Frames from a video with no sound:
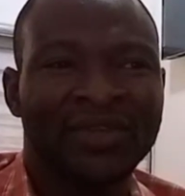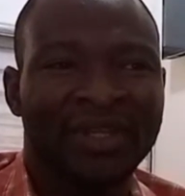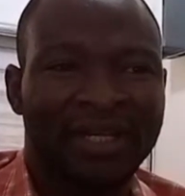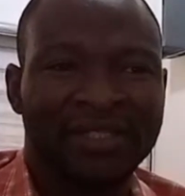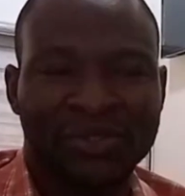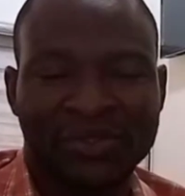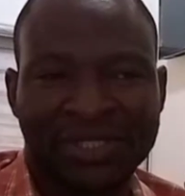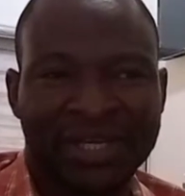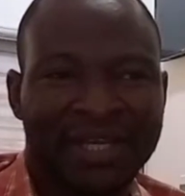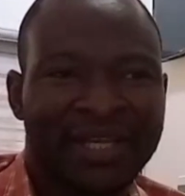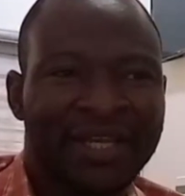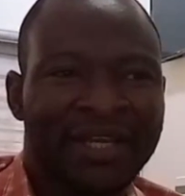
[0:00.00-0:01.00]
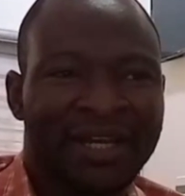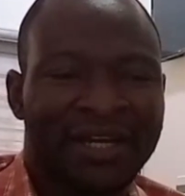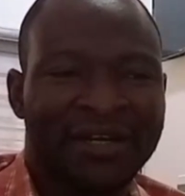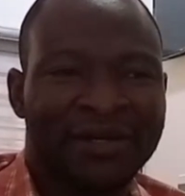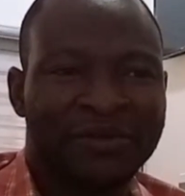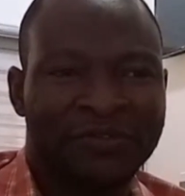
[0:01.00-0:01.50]
That's to say,
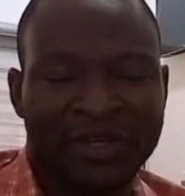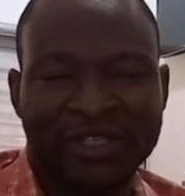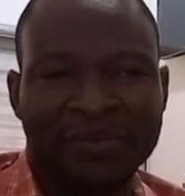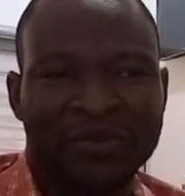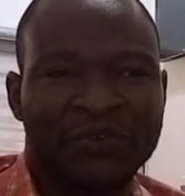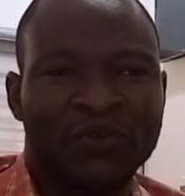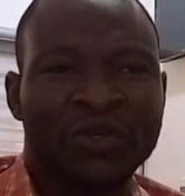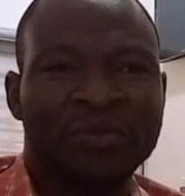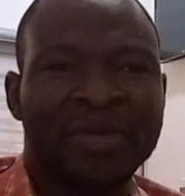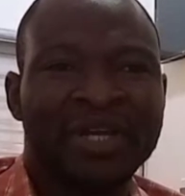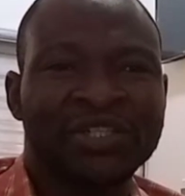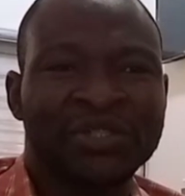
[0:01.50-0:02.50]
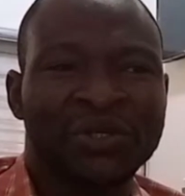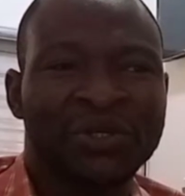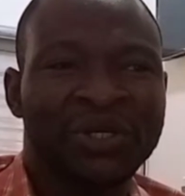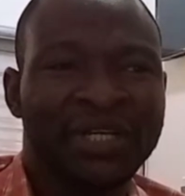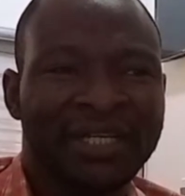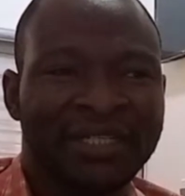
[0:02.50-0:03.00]
for example, if you want to
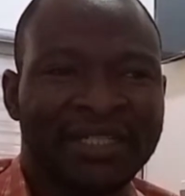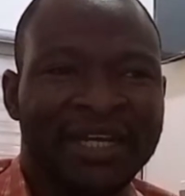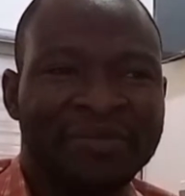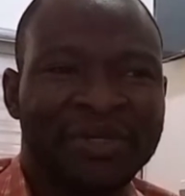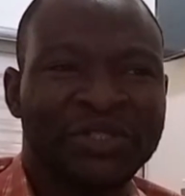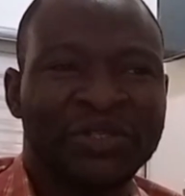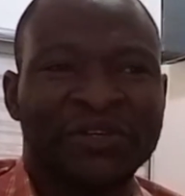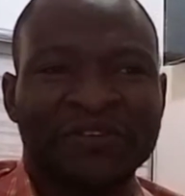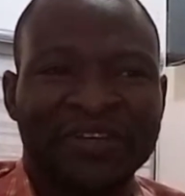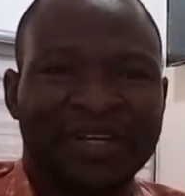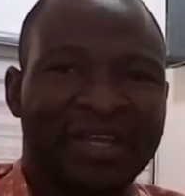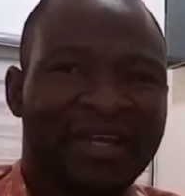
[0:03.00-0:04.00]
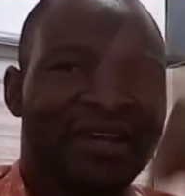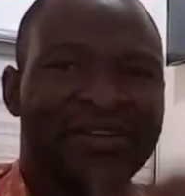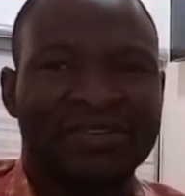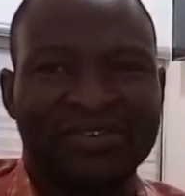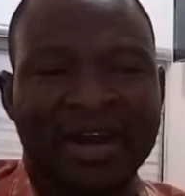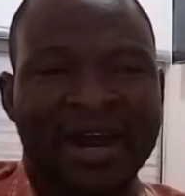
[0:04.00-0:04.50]
measure the dimension of a
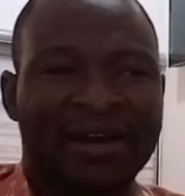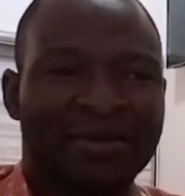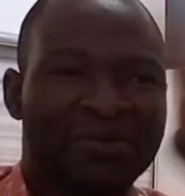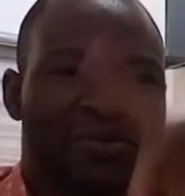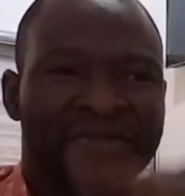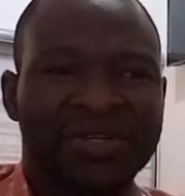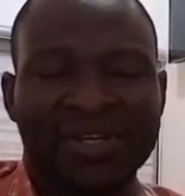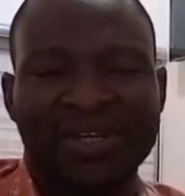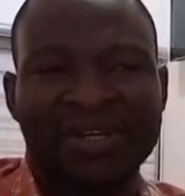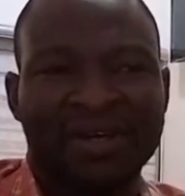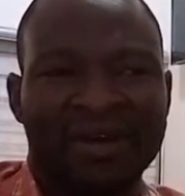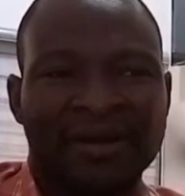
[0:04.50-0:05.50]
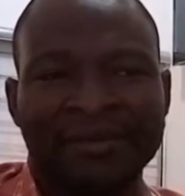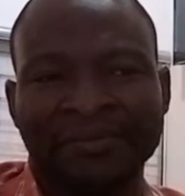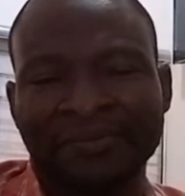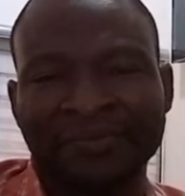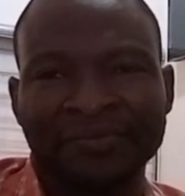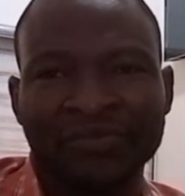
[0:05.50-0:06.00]
round
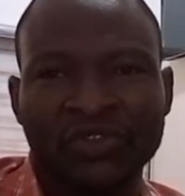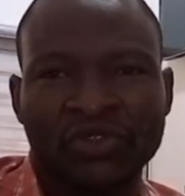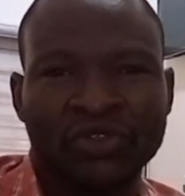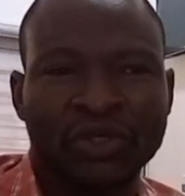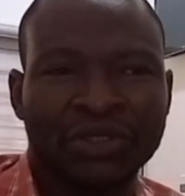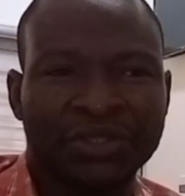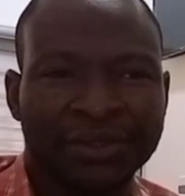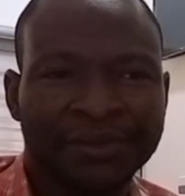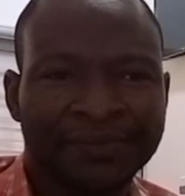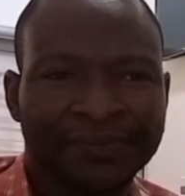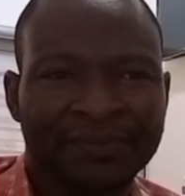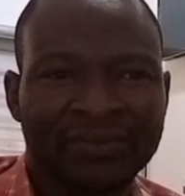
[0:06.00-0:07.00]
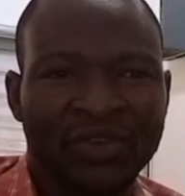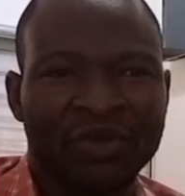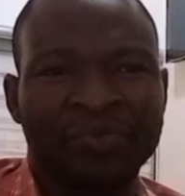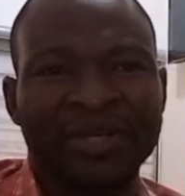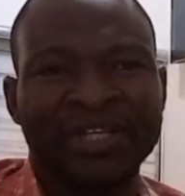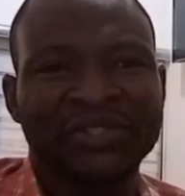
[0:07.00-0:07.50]
structure, you
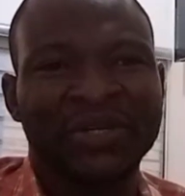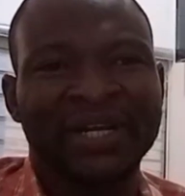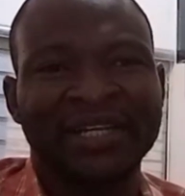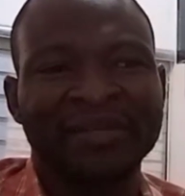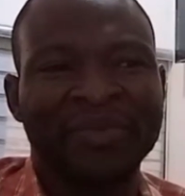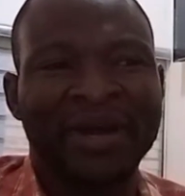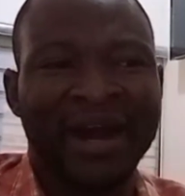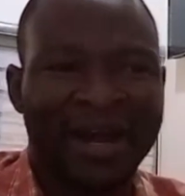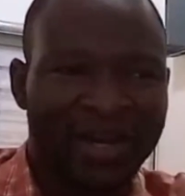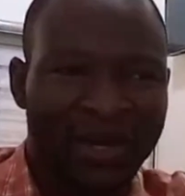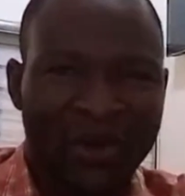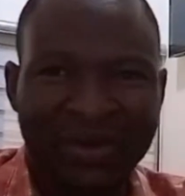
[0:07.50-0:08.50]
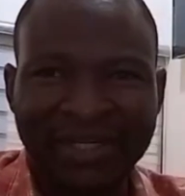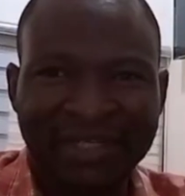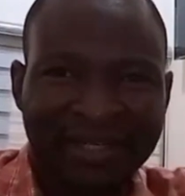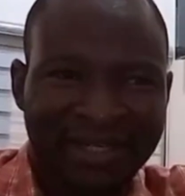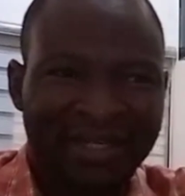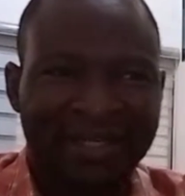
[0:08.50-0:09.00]
place your caliper
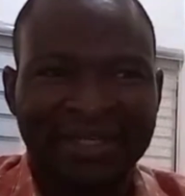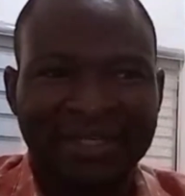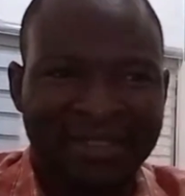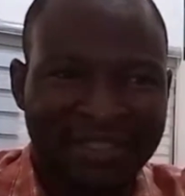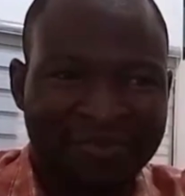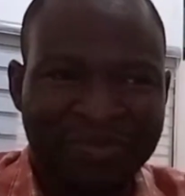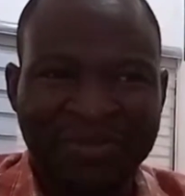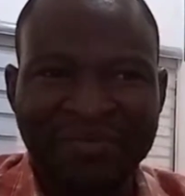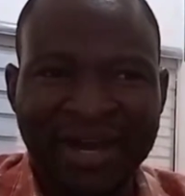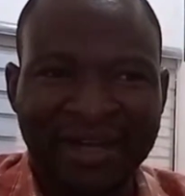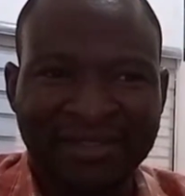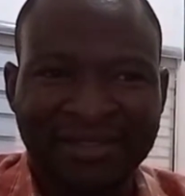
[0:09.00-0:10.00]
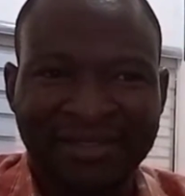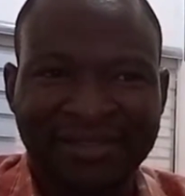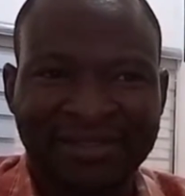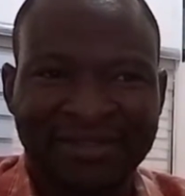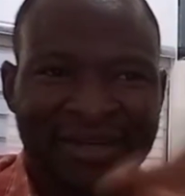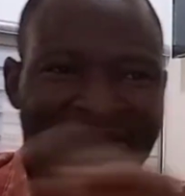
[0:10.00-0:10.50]
along the beam
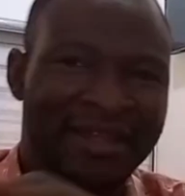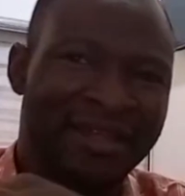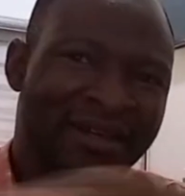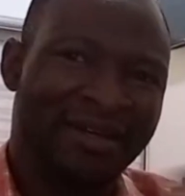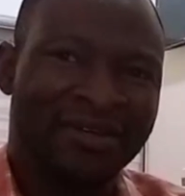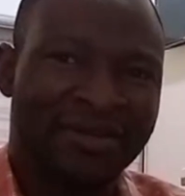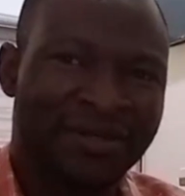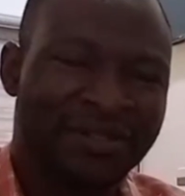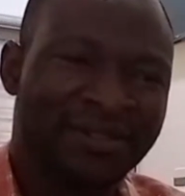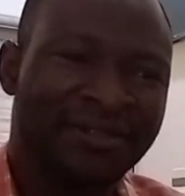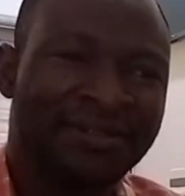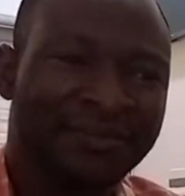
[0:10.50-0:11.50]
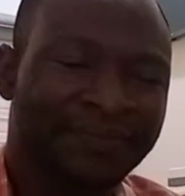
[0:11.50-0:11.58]
axis rather than across it.